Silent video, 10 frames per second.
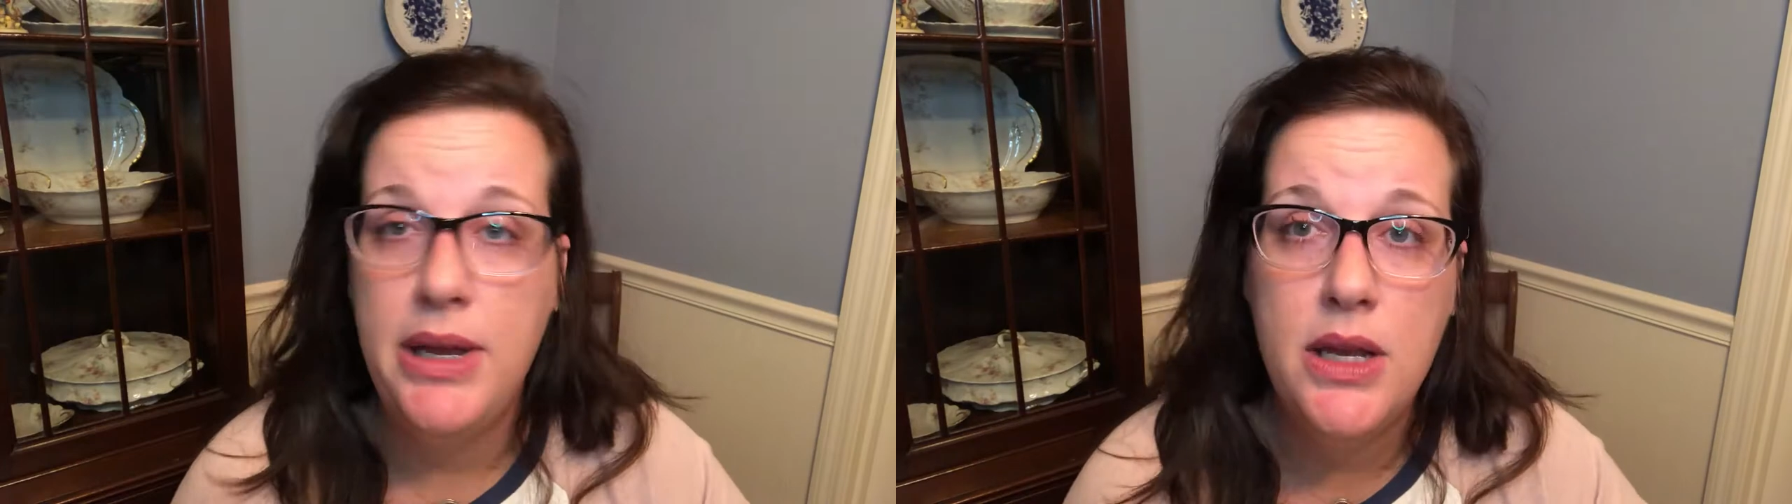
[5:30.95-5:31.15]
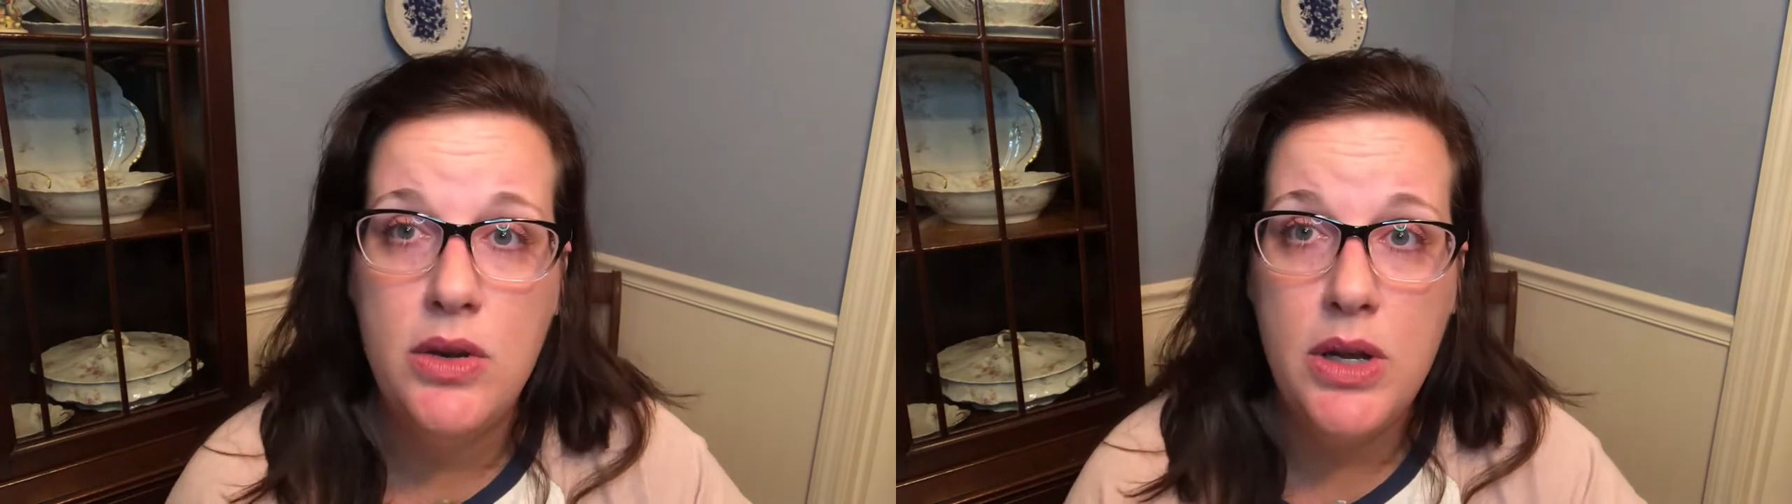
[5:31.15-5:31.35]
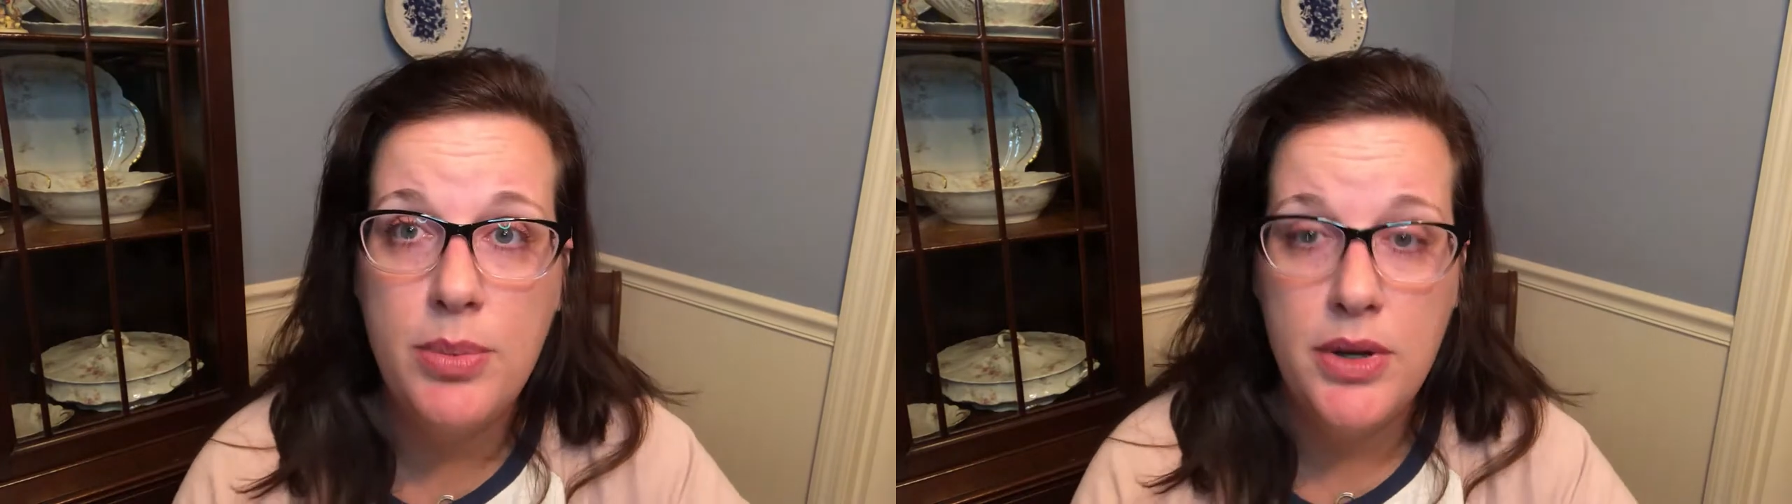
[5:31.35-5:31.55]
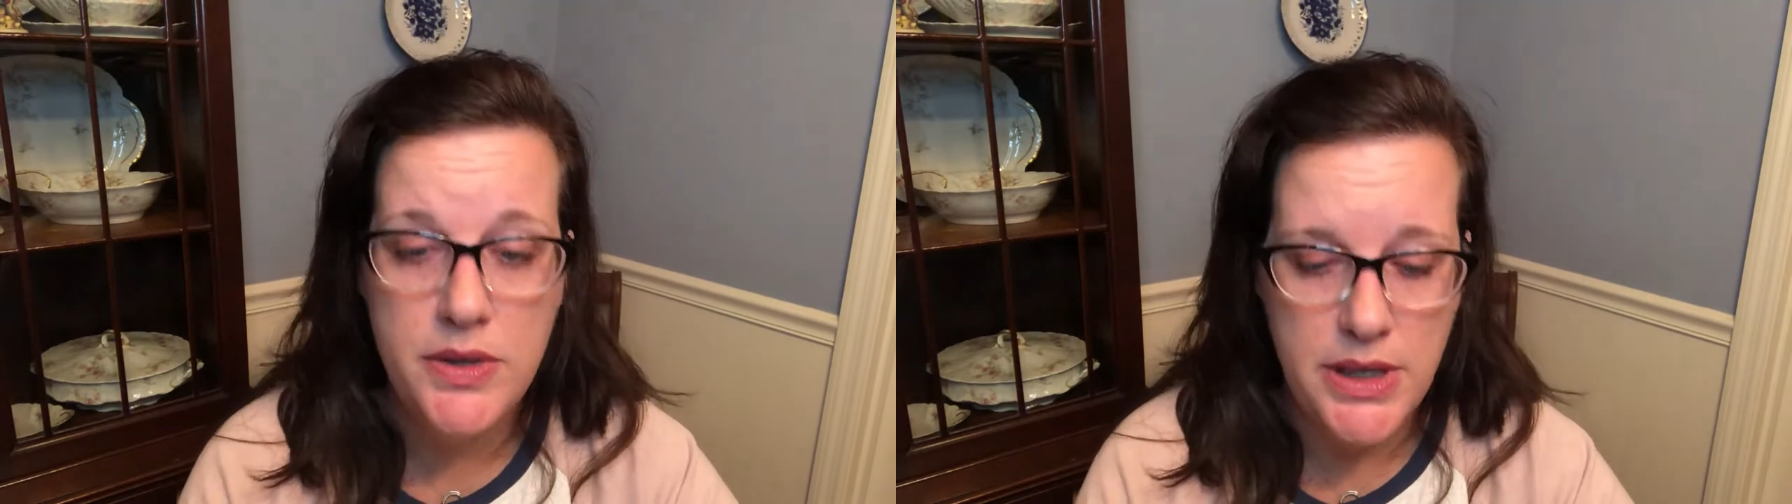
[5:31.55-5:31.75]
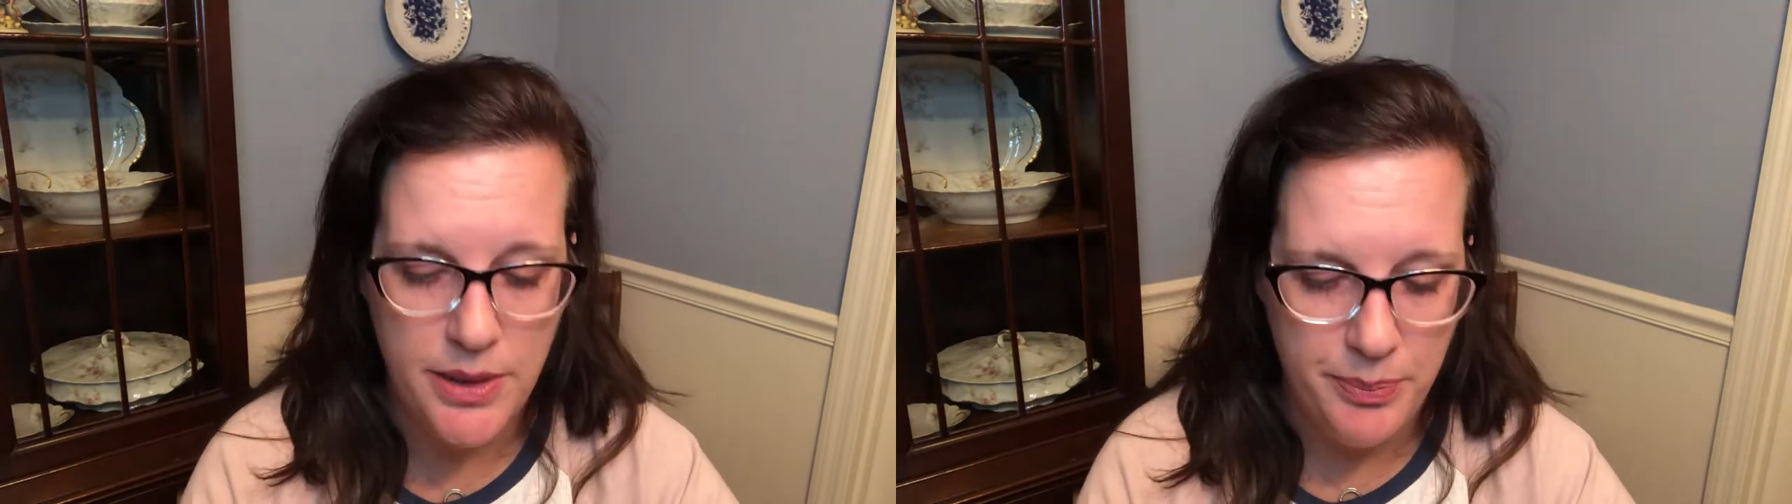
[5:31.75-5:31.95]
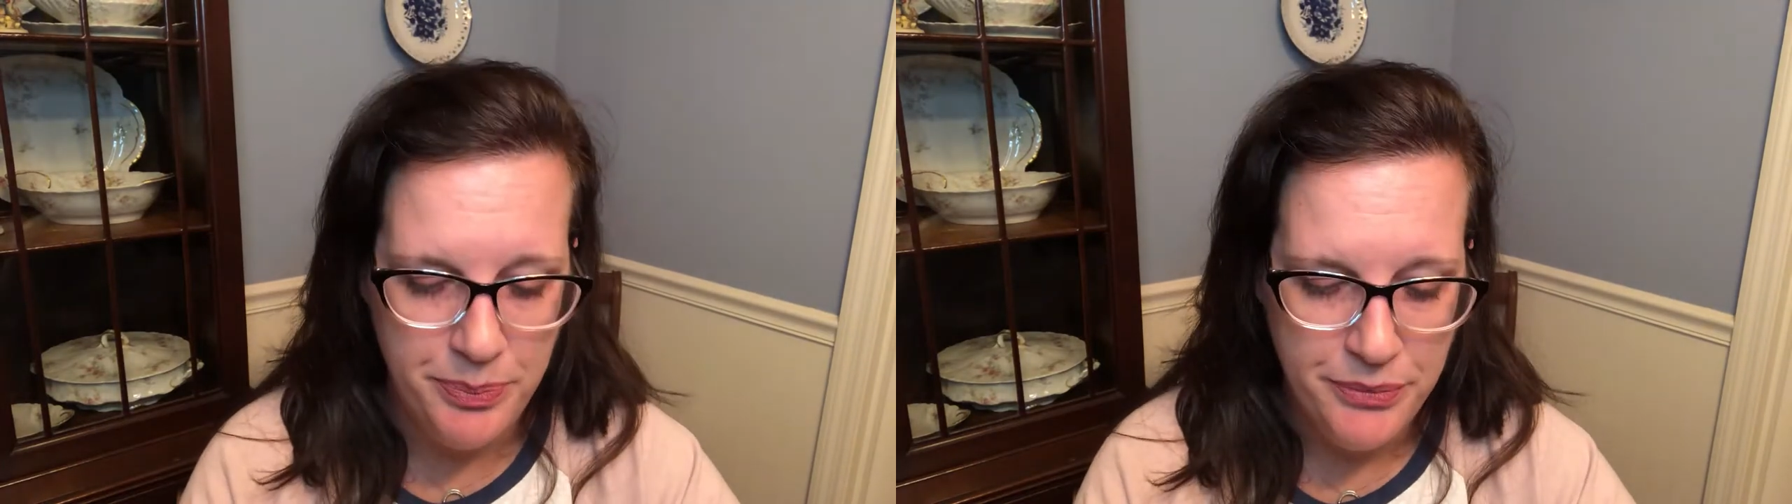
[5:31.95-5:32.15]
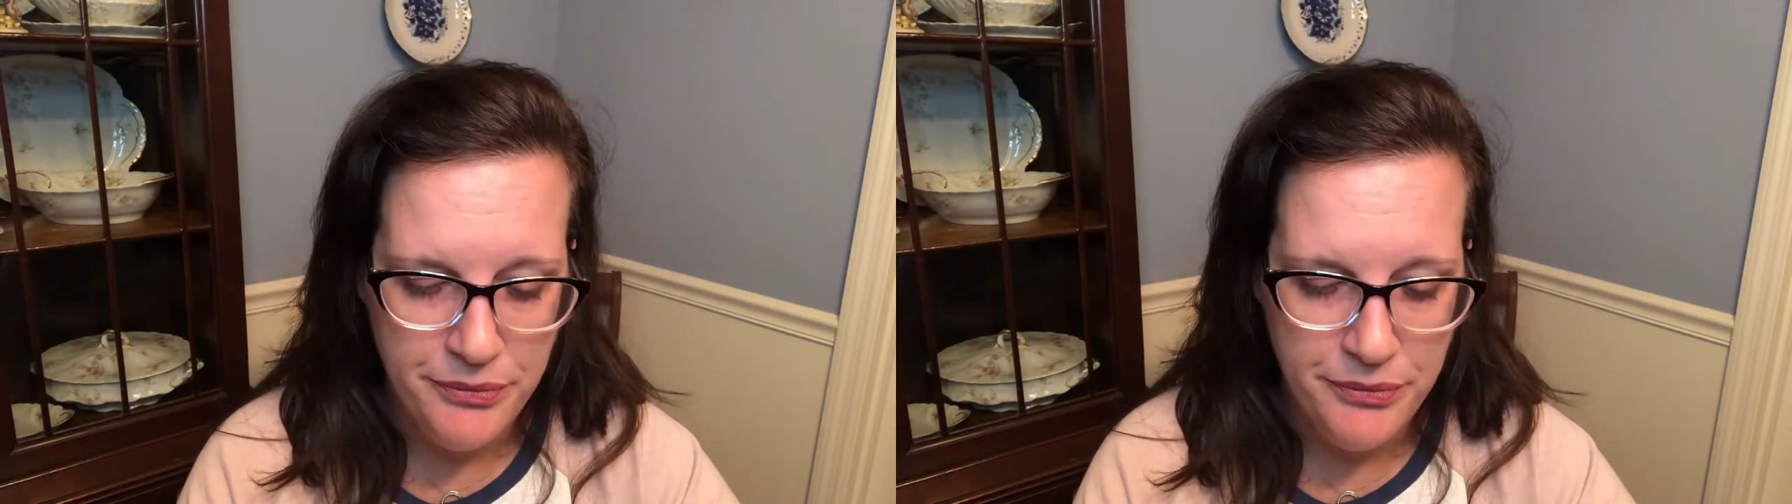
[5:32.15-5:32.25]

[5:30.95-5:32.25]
me and you keep losing them.